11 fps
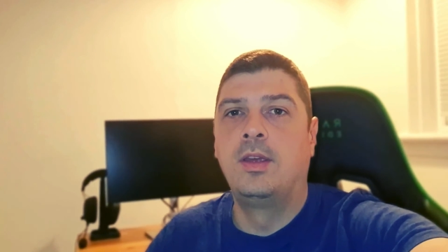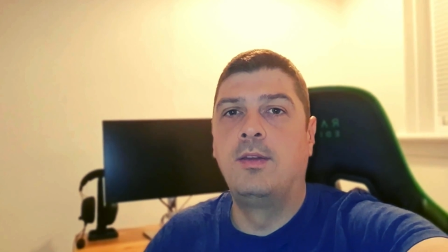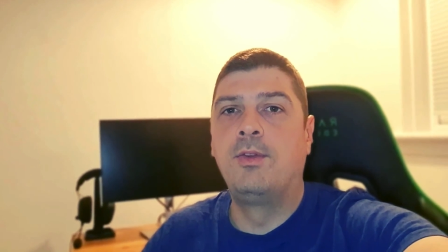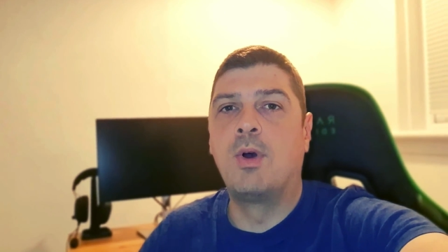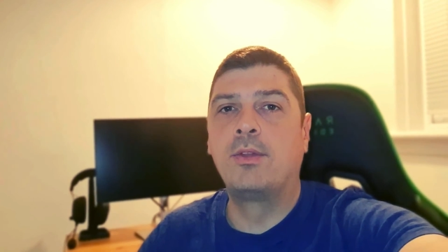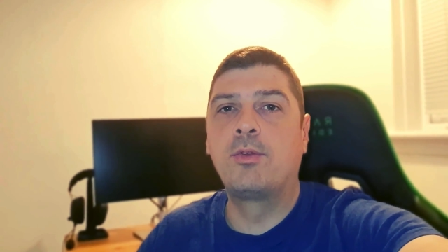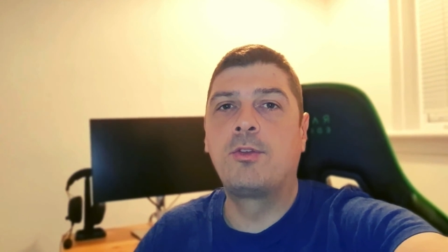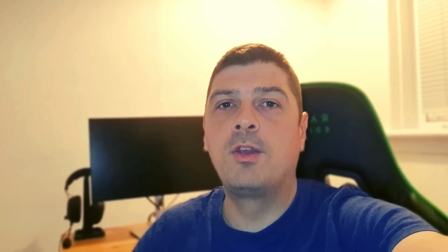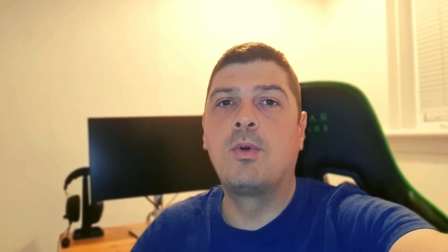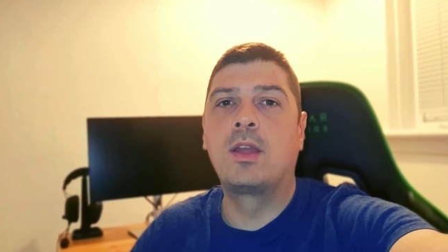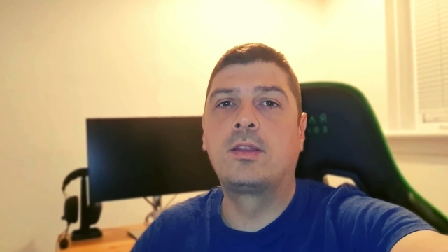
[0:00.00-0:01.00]
If you want to
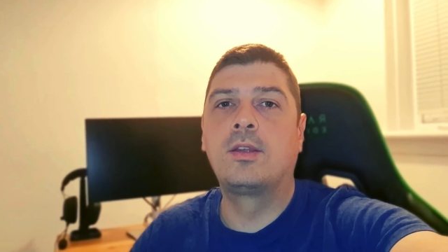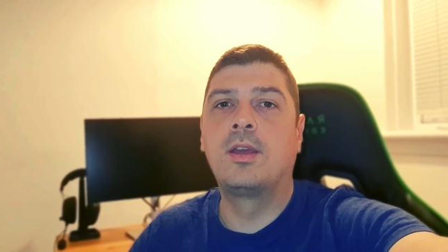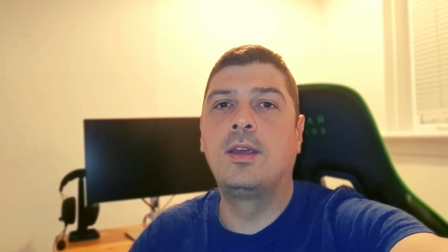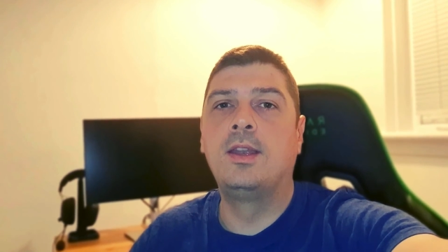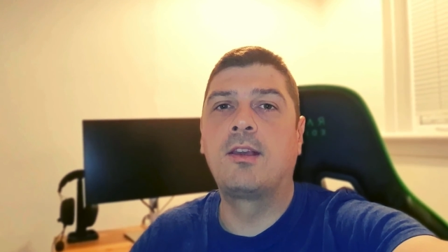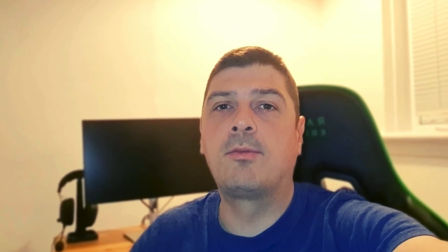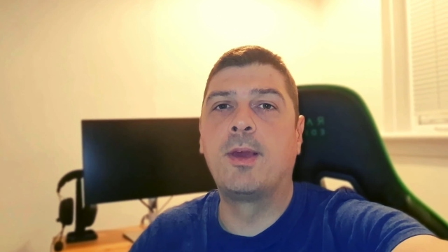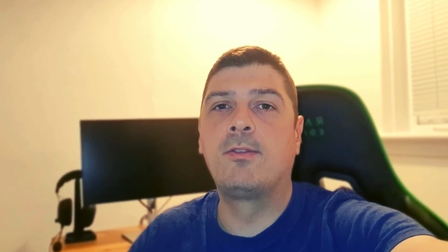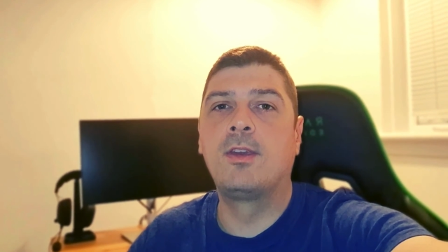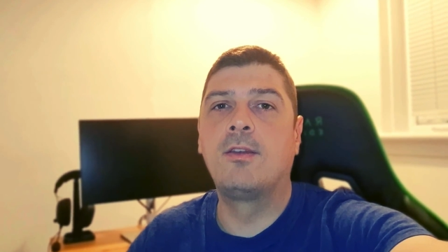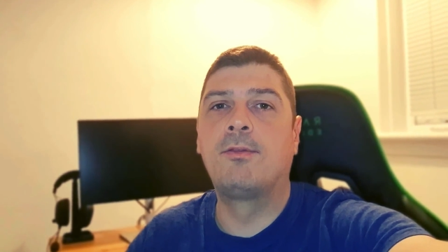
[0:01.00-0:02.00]
see what
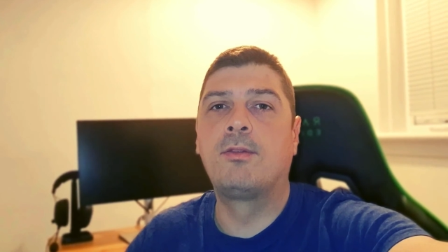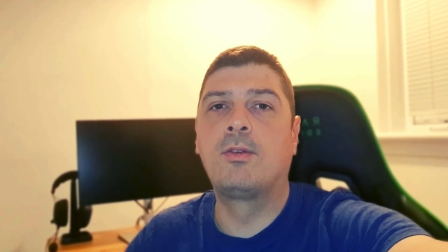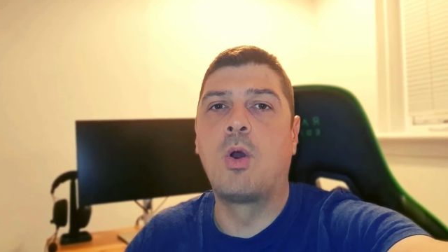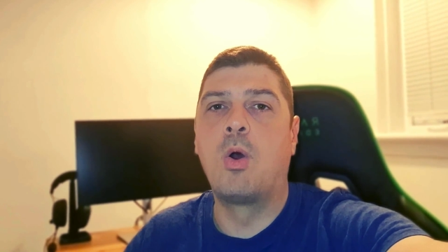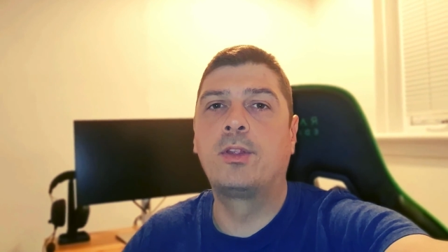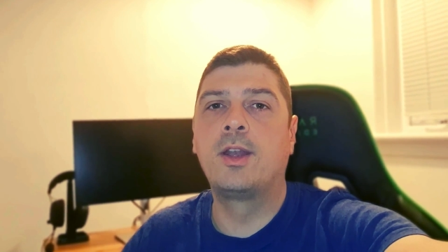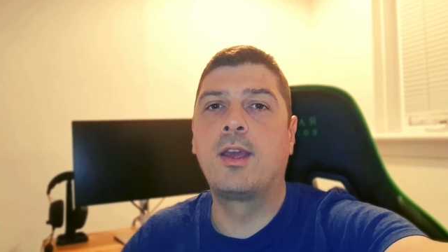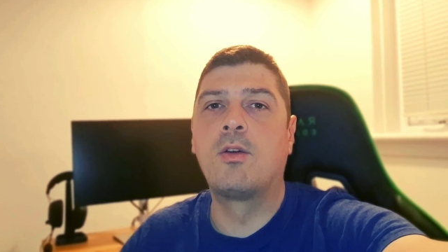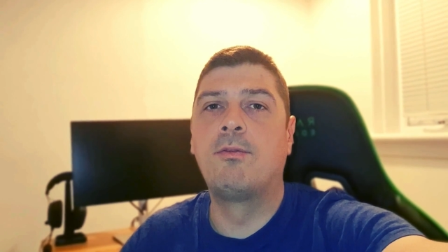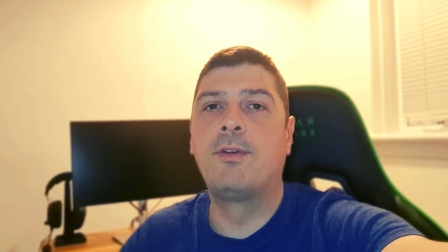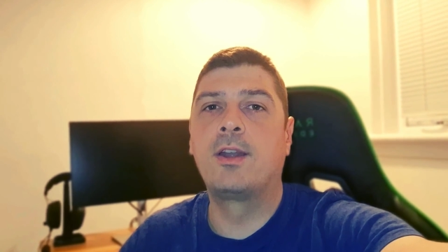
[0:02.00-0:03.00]
inexpensive
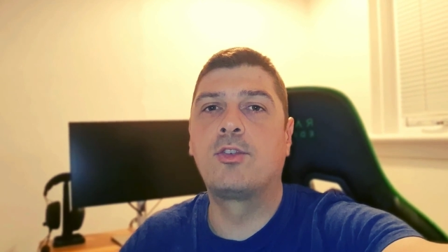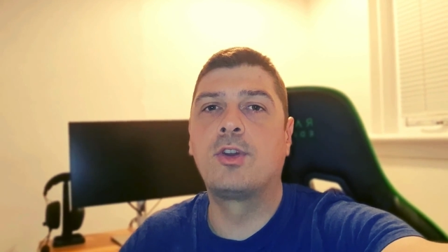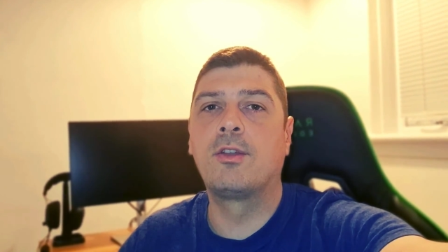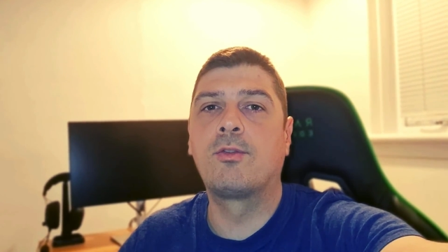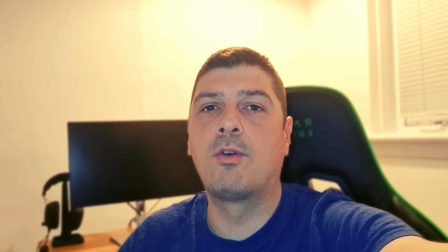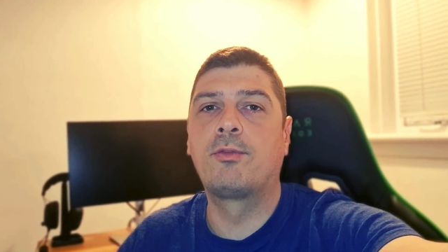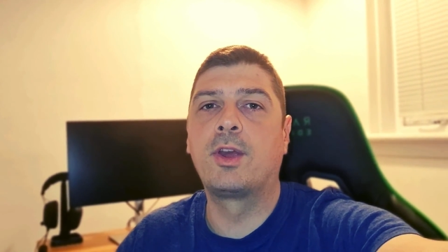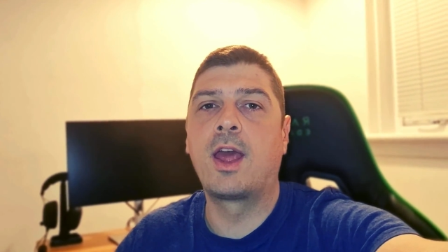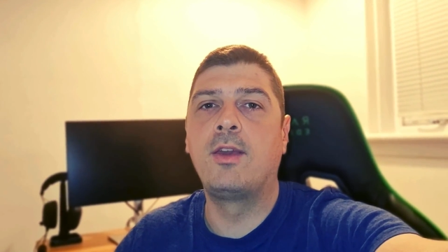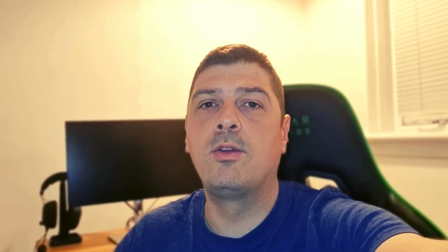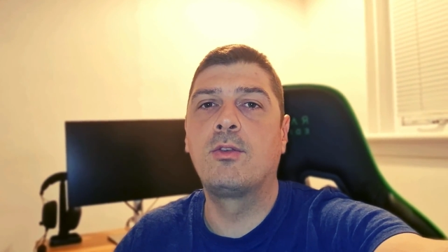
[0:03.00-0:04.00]
coordinate conversion
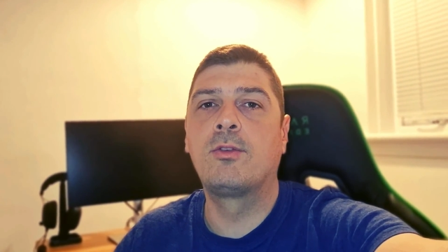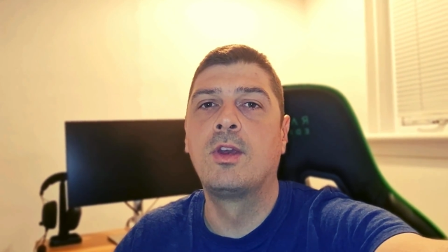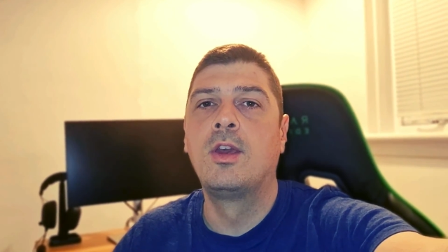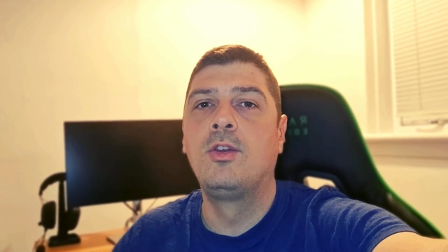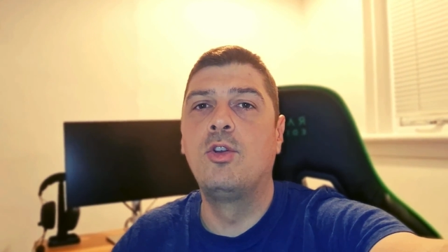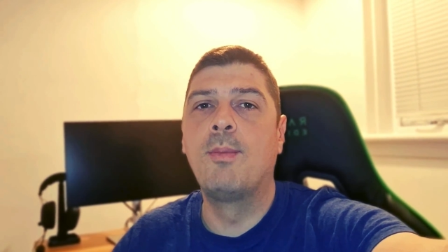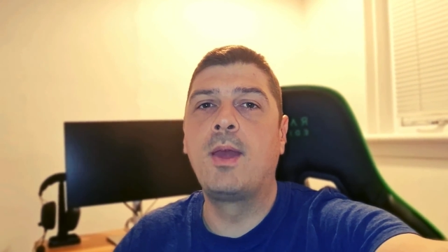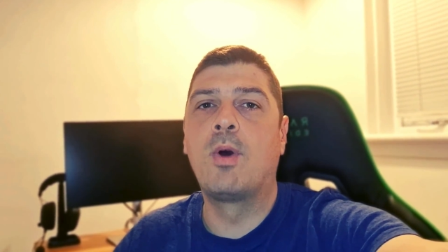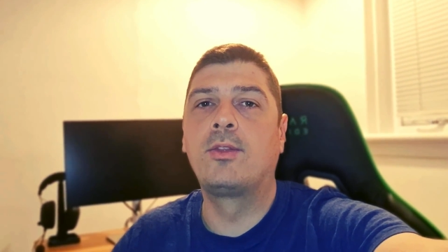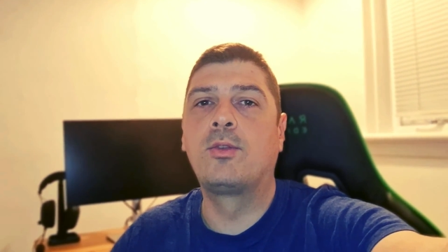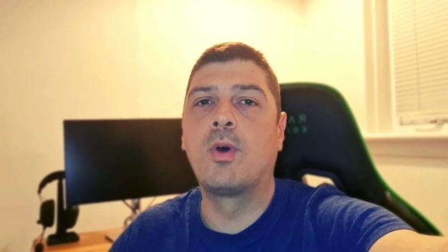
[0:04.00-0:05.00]
software I use, you may
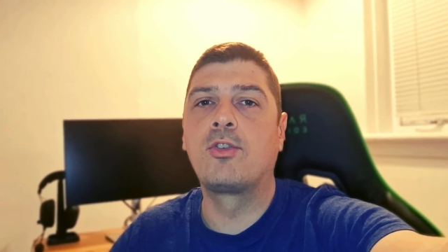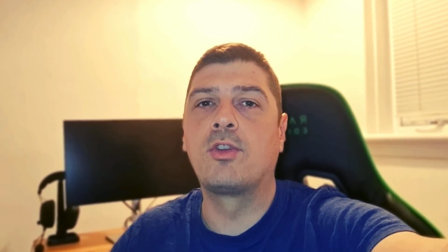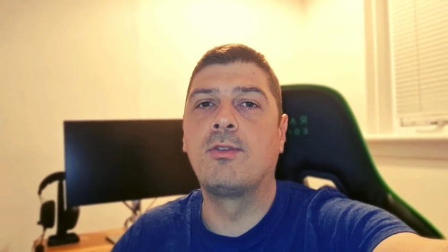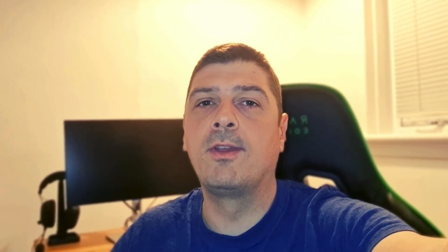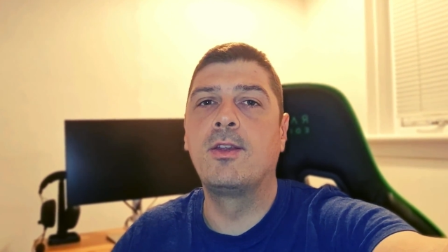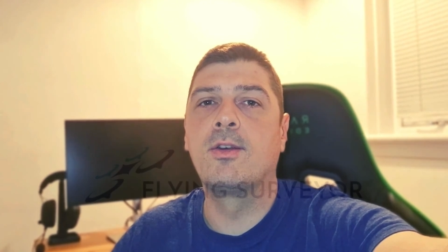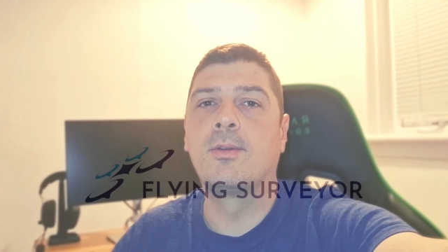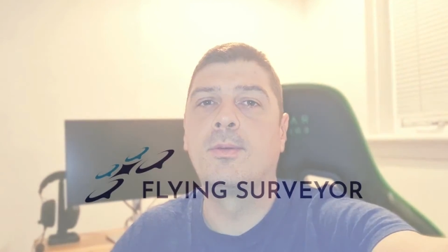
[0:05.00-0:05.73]
want to watch this video.